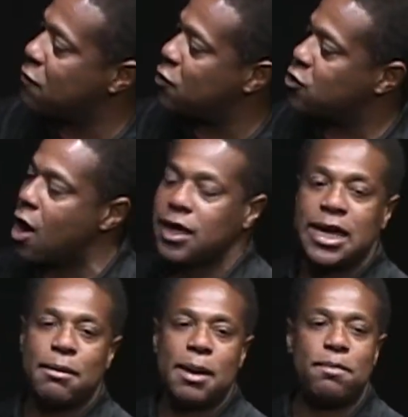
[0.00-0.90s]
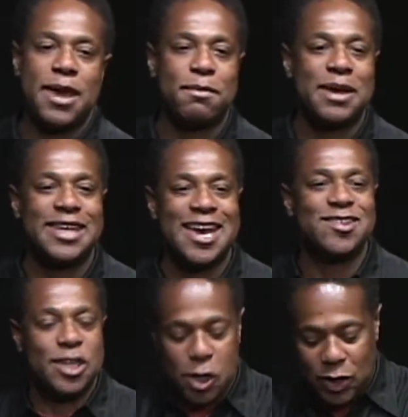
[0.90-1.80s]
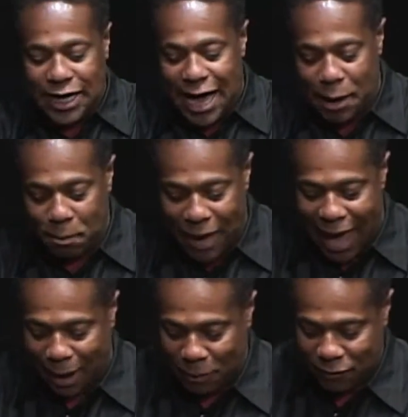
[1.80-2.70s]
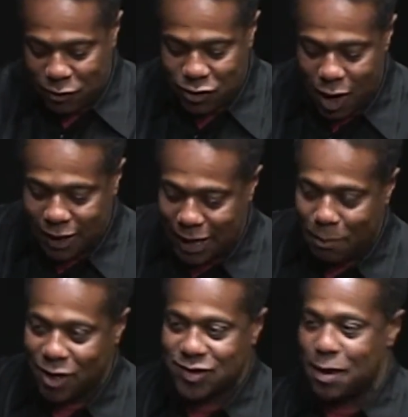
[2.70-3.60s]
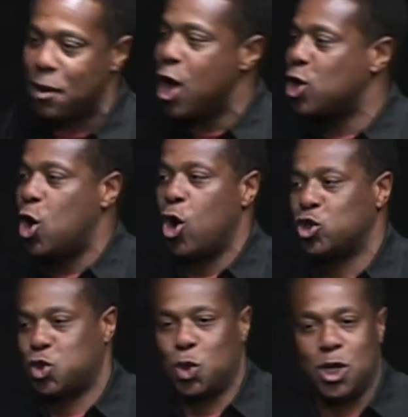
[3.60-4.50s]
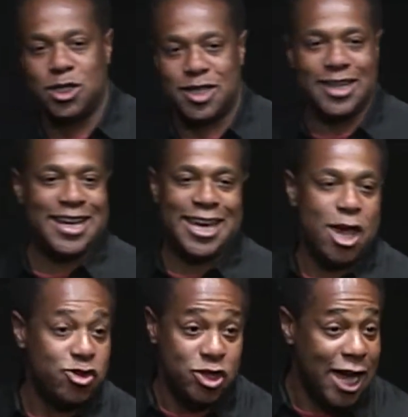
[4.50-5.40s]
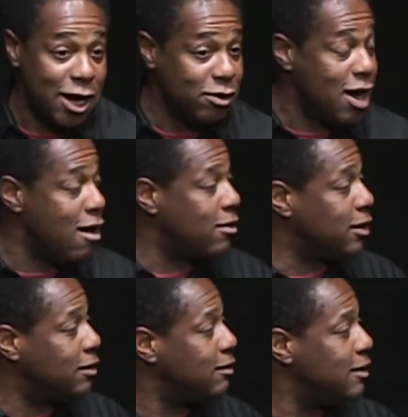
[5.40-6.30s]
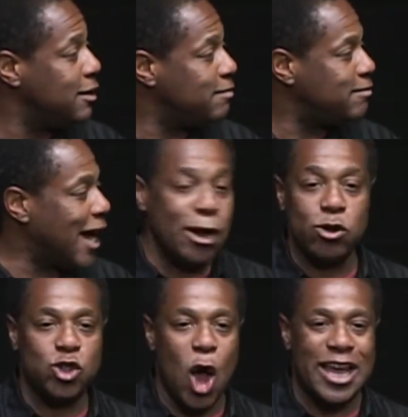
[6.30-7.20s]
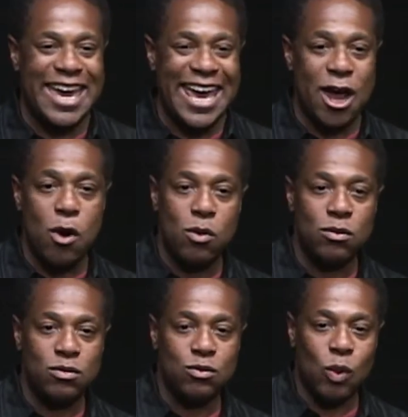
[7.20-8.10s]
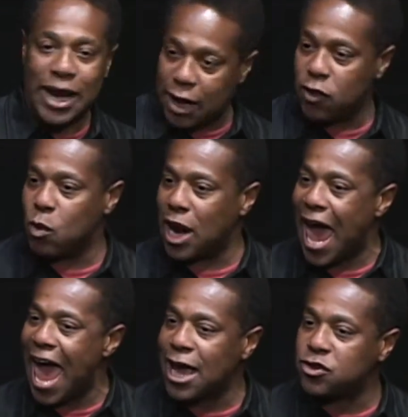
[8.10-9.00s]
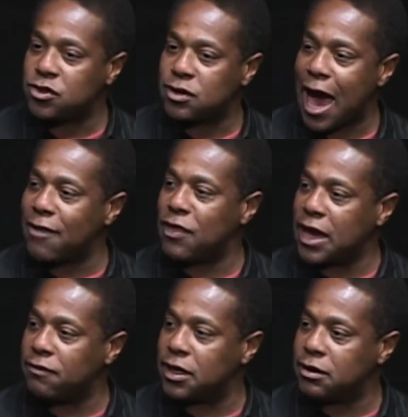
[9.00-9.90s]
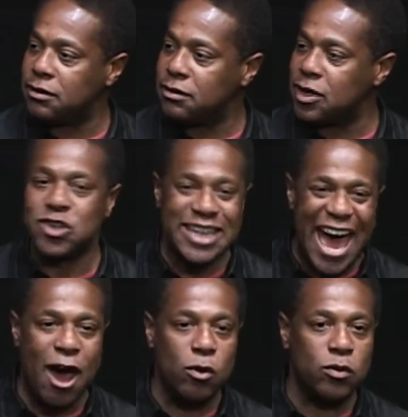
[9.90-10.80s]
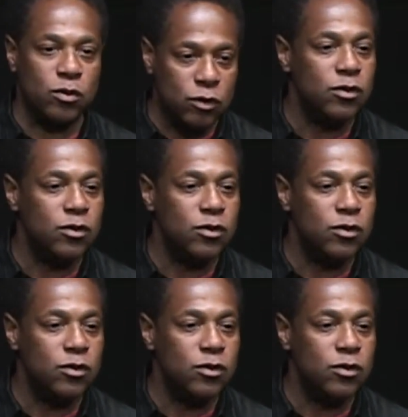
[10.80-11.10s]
If you're talking about pigment, yes, clearly I am black. But if you're talking about some cultural delineation, I don't know. I don't talk ghetto. When I hear the word axe, I think of it as a noun.